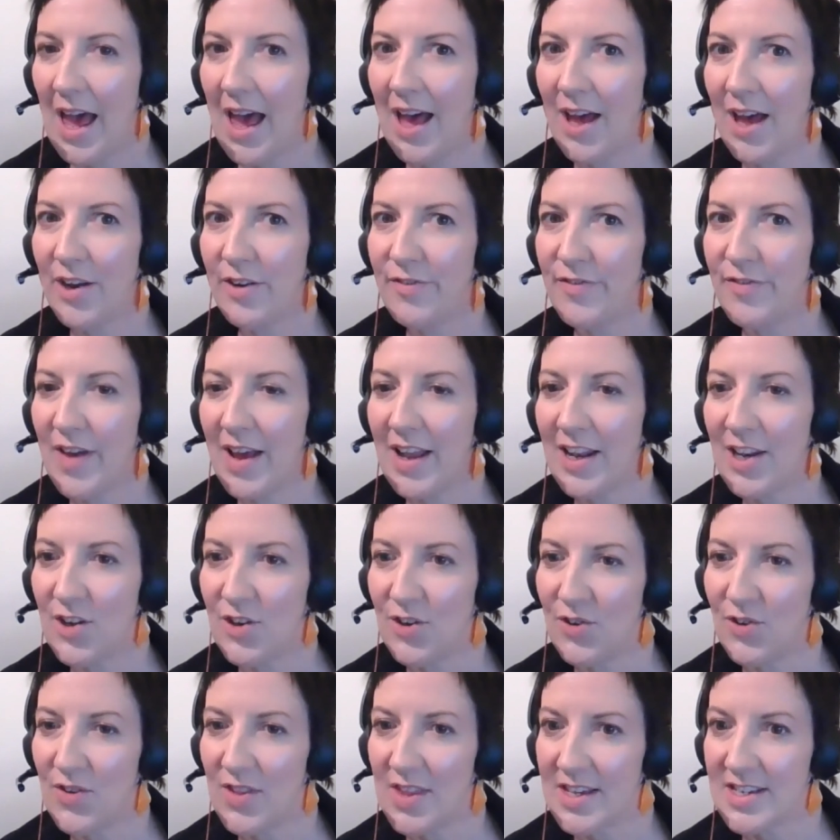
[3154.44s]
How to
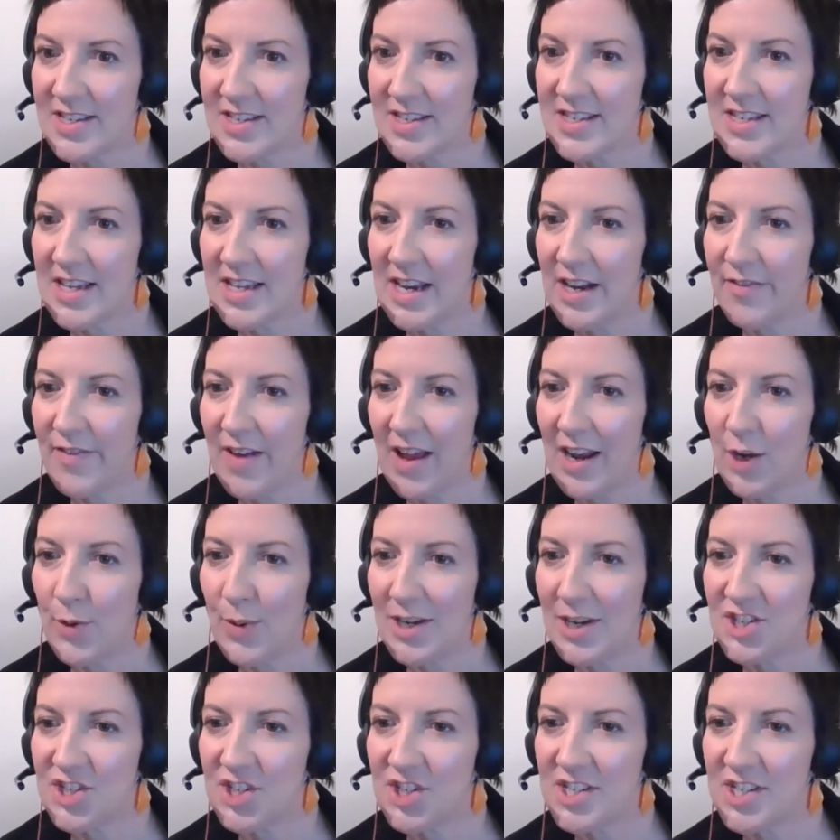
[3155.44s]
value this in
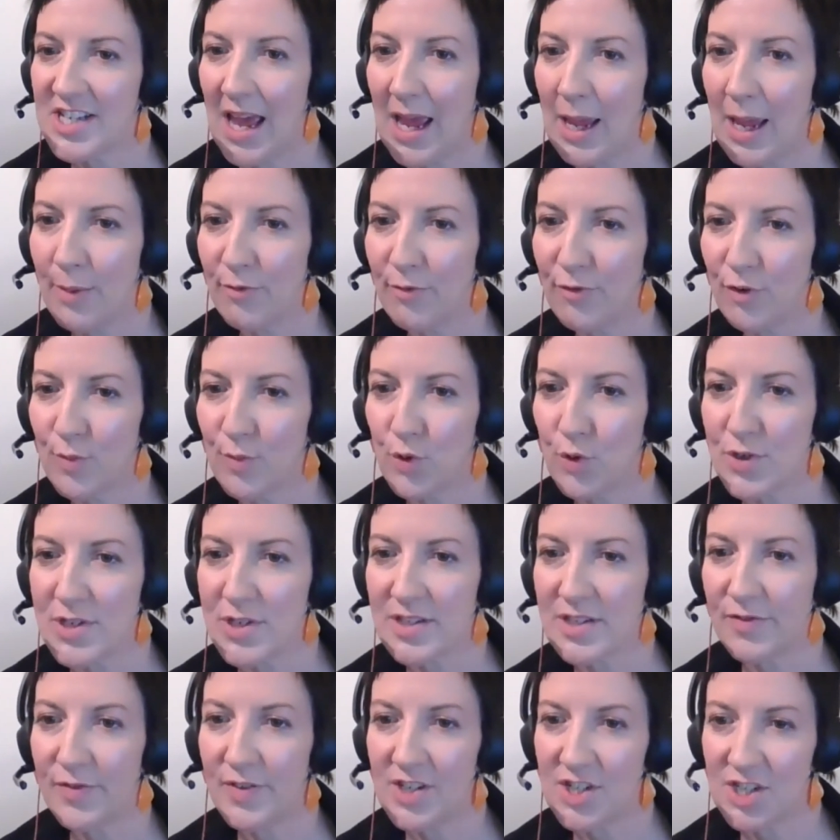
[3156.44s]
evaluation to aim for more
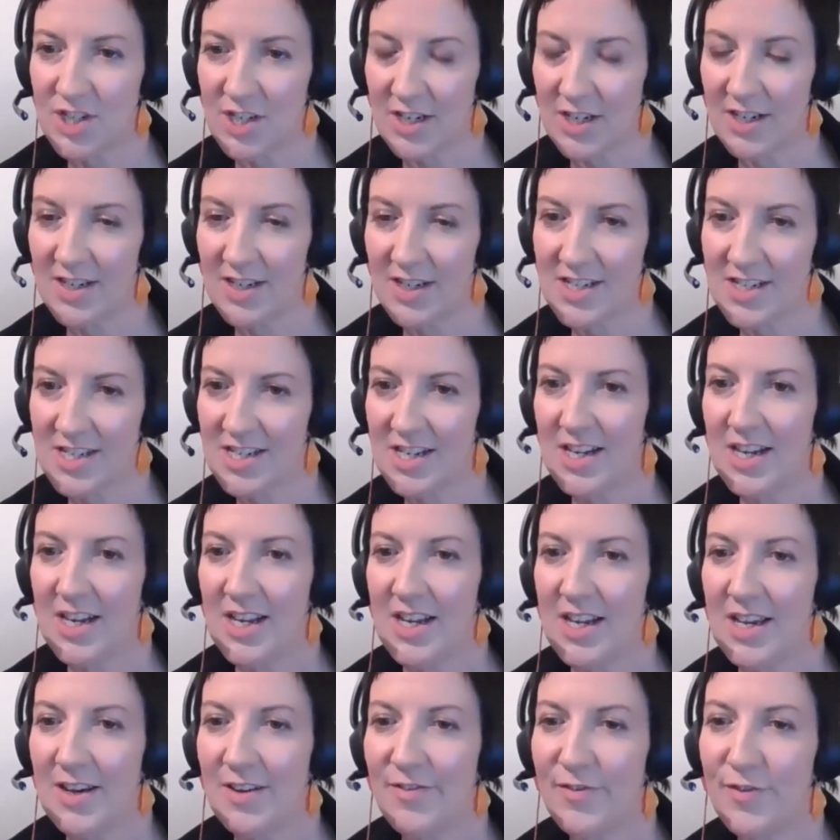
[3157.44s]
sufficient
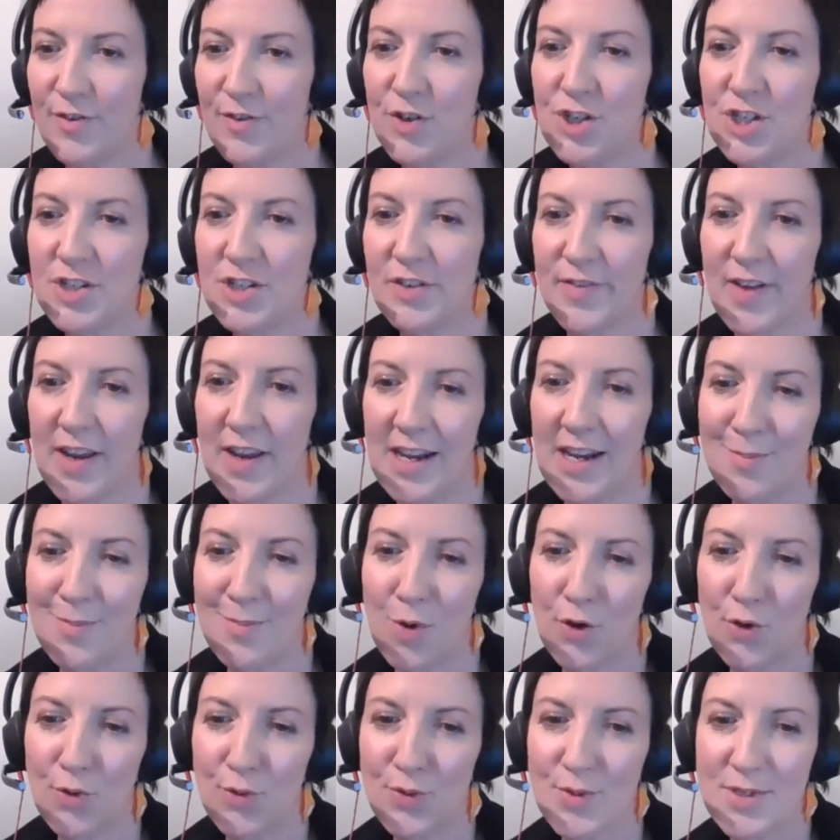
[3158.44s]
future
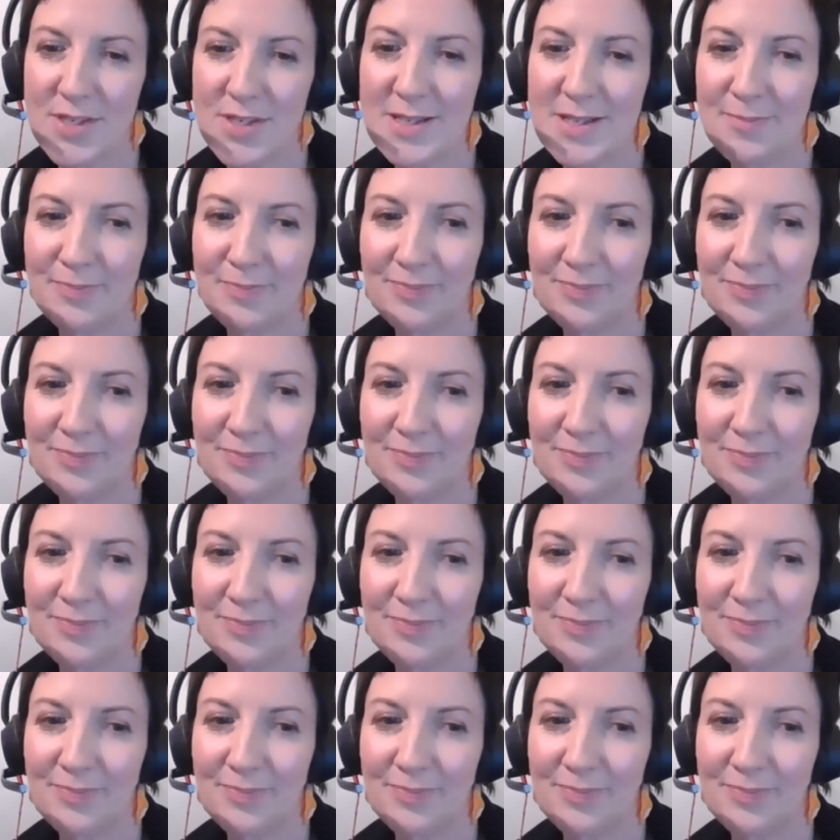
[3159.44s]
funding models?